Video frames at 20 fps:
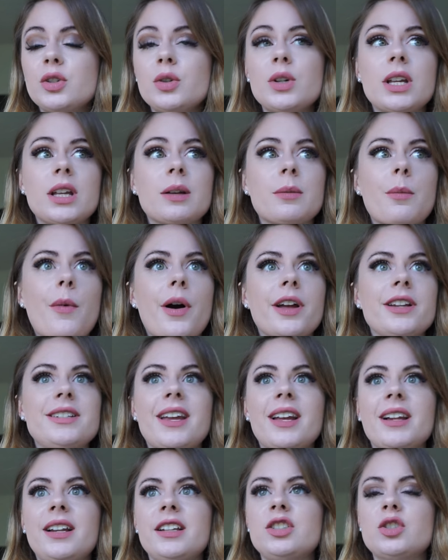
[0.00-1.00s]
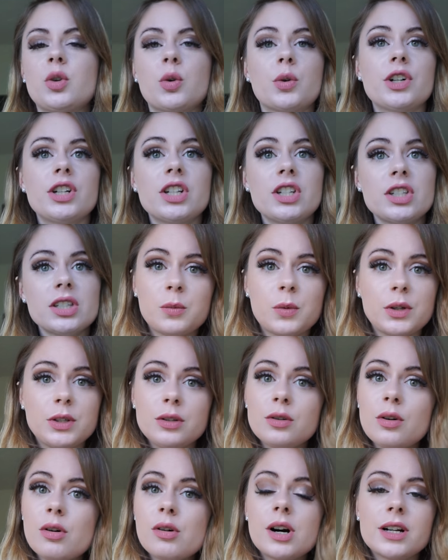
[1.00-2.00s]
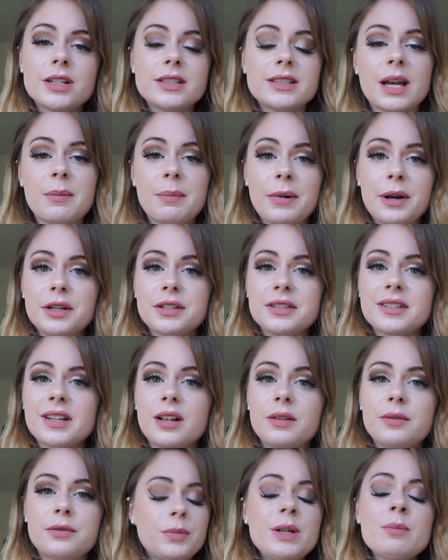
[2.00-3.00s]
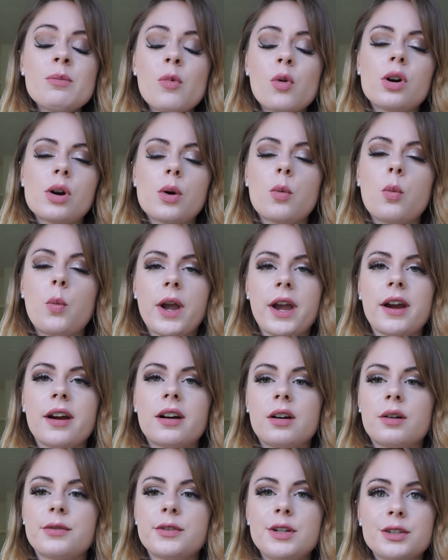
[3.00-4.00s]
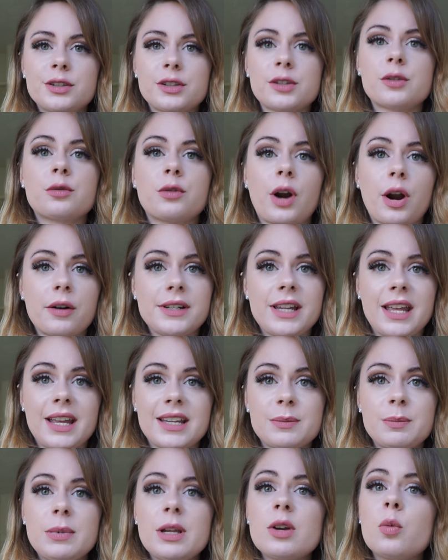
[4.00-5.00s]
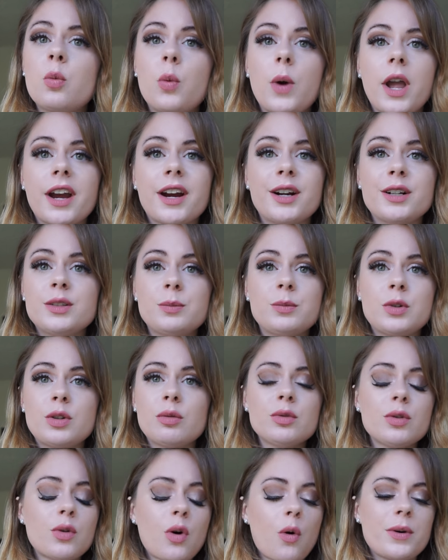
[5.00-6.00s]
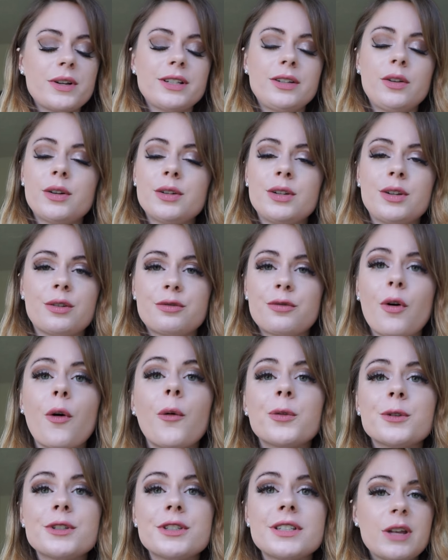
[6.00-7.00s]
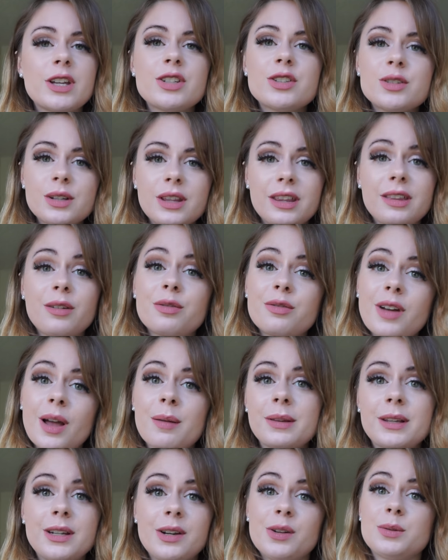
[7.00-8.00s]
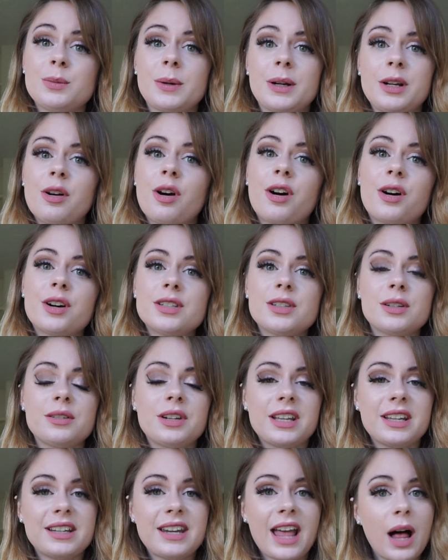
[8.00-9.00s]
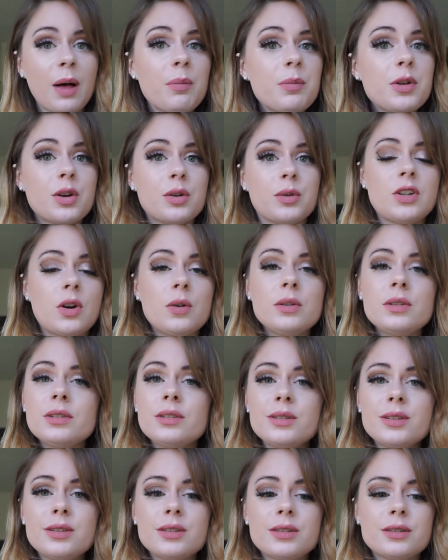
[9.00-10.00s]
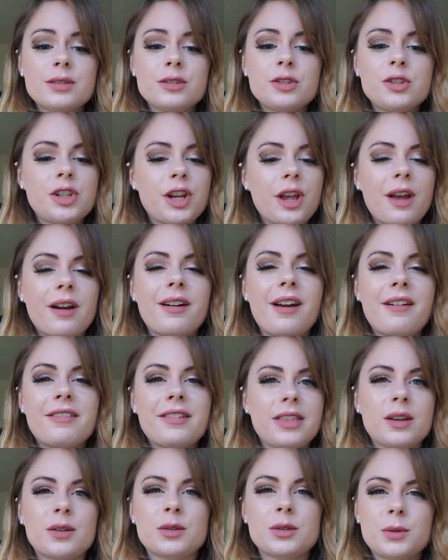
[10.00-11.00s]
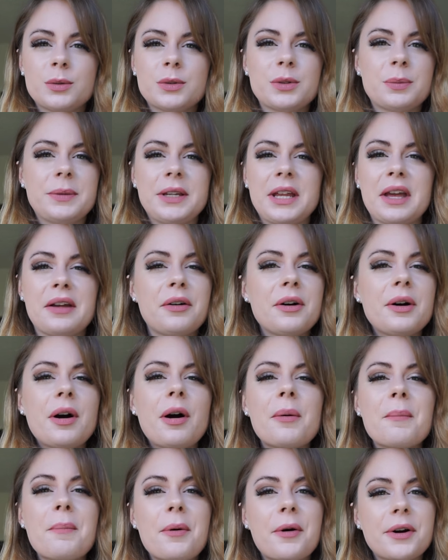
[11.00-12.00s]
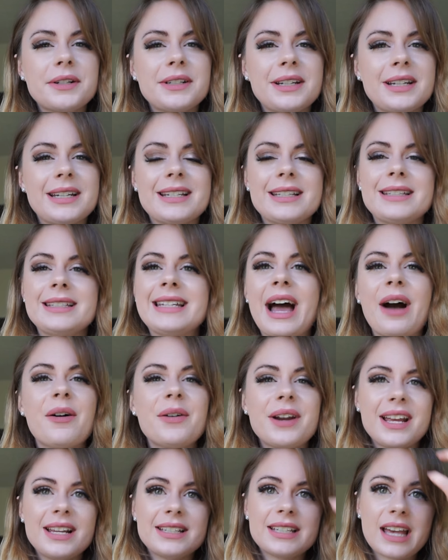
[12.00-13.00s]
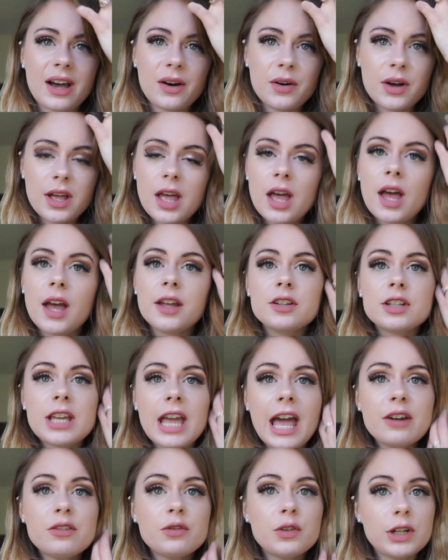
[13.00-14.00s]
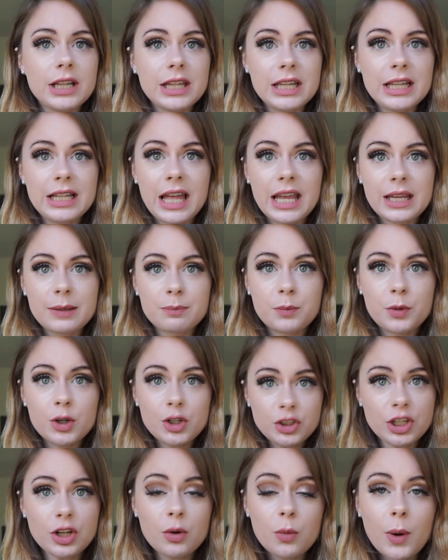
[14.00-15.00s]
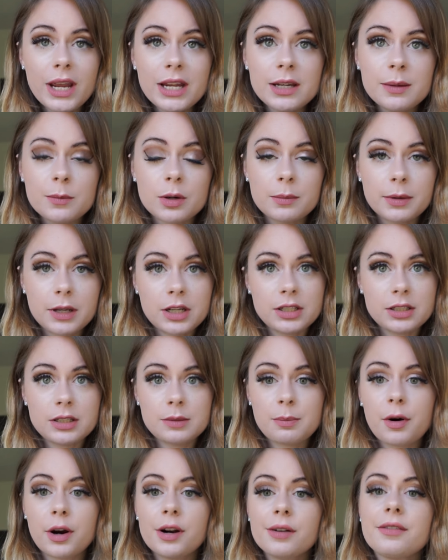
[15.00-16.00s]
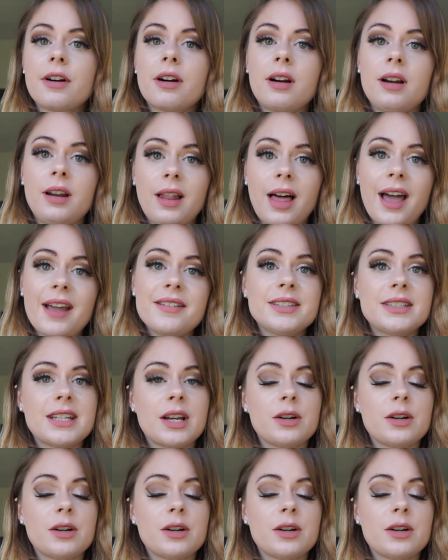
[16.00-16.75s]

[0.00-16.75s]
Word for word: doing my daily chores. When you go outside by yourself, be more aware of your surroundings. Be aware. Don't always look on your phones. Make sure that your family knows where you are so they can help you. Don't share everything on social media. I know how important it is nowadays, how you can't really like push it away anymore because it's a part of our lives